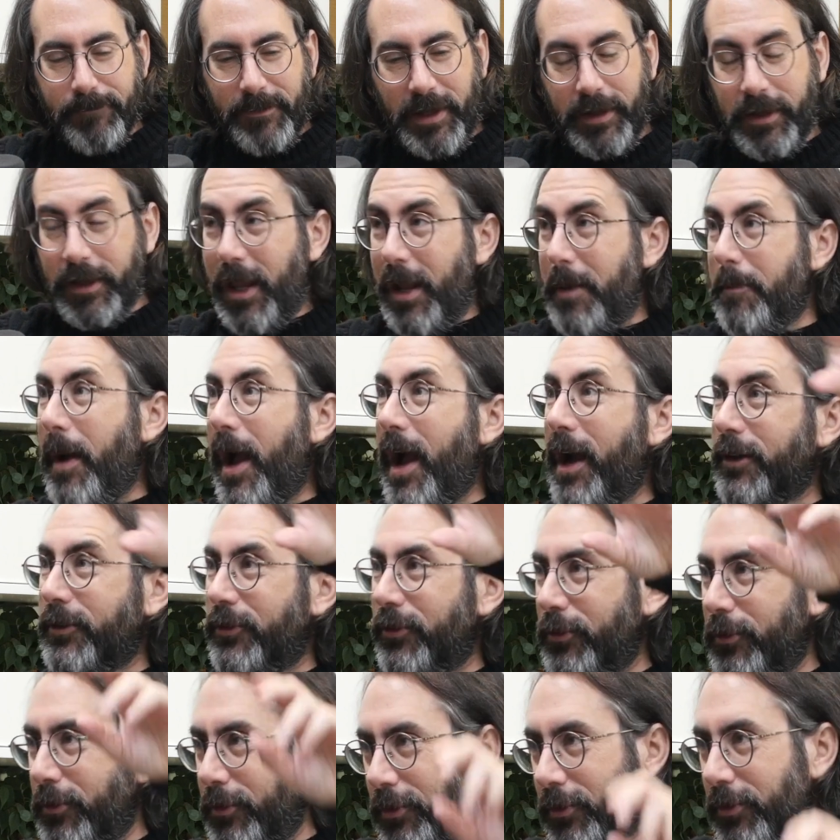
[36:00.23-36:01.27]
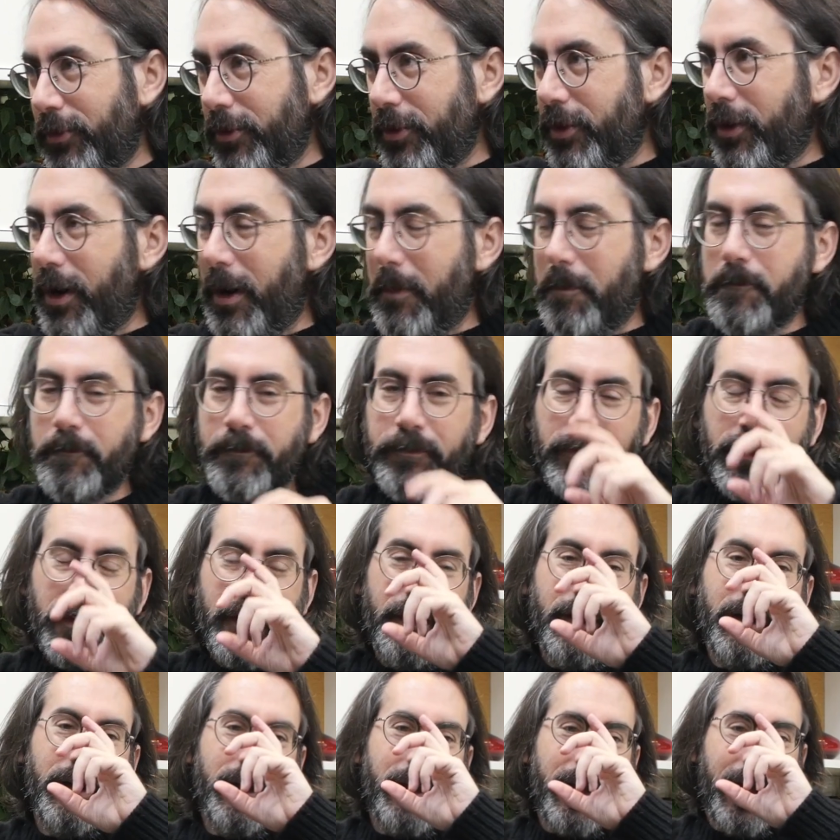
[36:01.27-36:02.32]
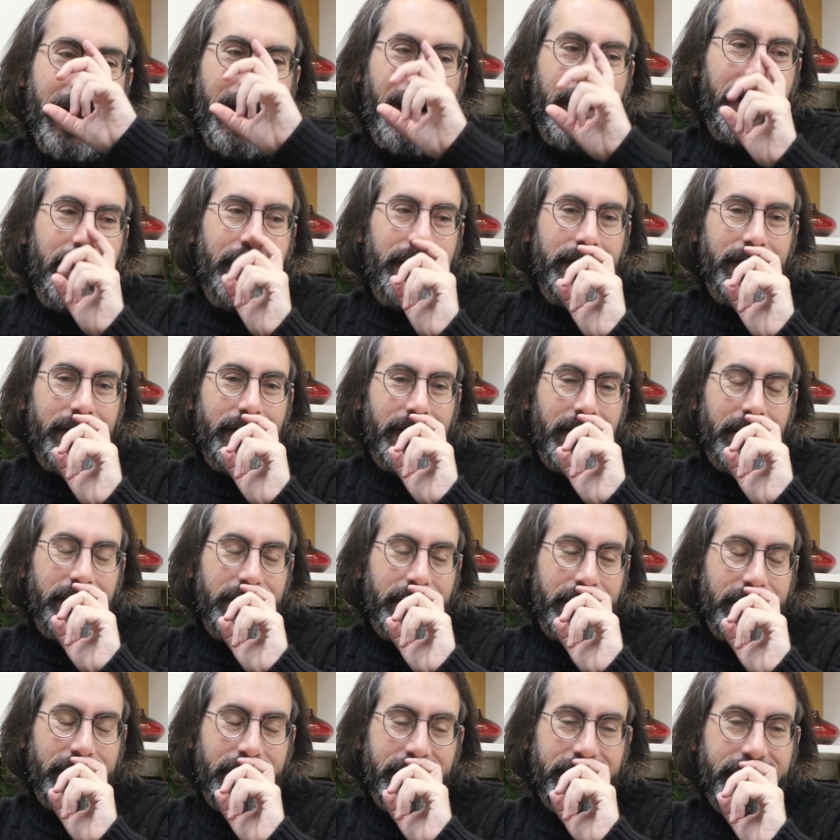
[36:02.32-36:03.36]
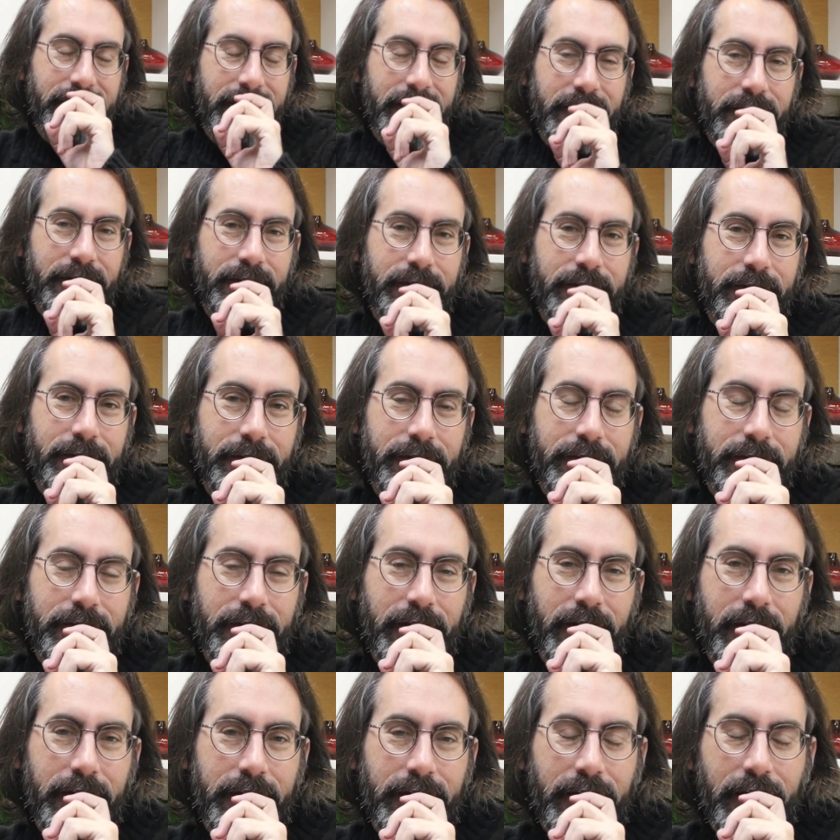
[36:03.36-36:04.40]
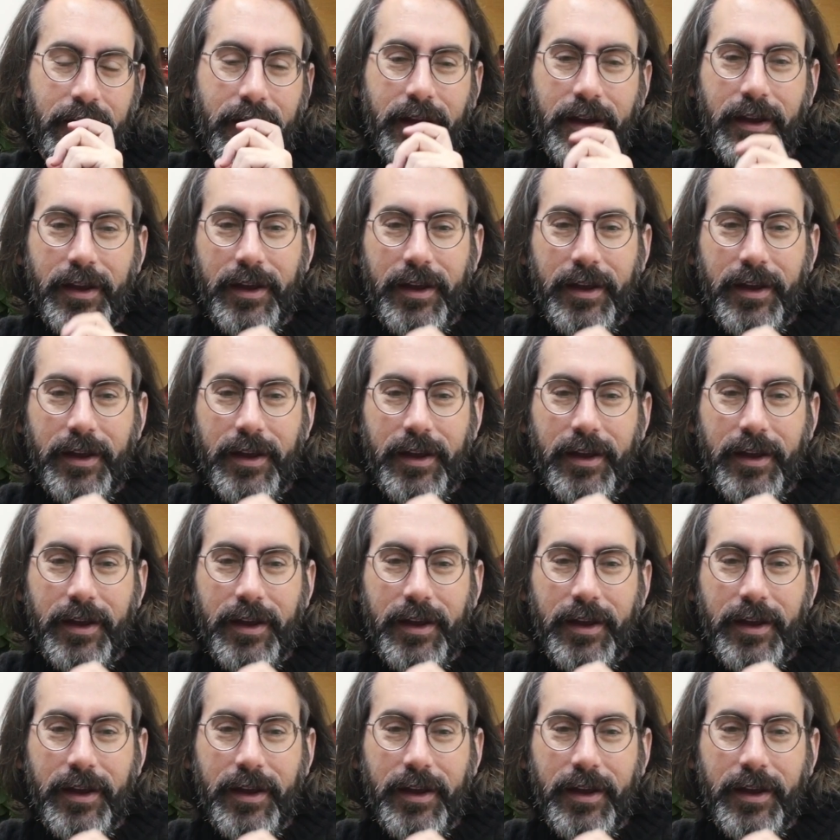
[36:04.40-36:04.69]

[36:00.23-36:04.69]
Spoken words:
it came back to Europe. And I was like, this thing is sick.